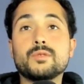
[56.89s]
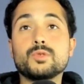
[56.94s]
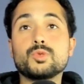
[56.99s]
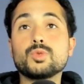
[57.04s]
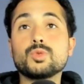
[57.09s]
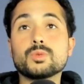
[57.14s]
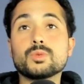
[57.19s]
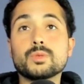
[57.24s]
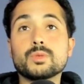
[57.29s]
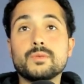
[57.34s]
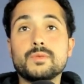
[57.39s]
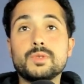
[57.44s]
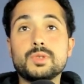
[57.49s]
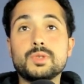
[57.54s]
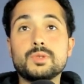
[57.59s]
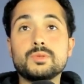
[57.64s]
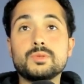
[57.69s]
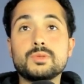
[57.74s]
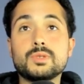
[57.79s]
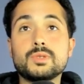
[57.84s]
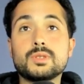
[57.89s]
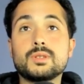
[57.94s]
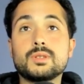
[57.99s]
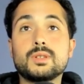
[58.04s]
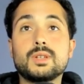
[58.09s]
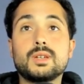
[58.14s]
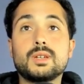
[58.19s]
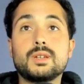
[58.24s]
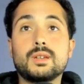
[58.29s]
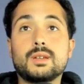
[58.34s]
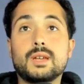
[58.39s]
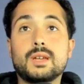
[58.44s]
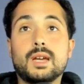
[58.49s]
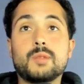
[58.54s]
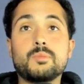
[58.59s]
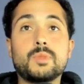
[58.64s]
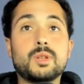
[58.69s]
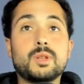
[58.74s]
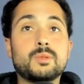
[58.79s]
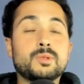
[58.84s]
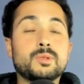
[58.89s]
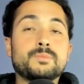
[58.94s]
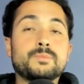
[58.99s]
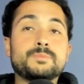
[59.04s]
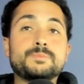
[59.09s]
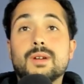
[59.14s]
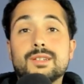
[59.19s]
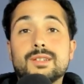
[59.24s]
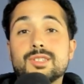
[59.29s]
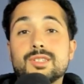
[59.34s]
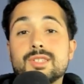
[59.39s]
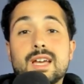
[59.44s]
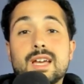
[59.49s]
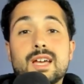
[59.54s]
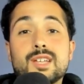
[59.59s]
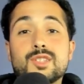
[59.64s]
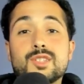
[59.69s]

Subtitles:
Google reviews at a minimum. Just ask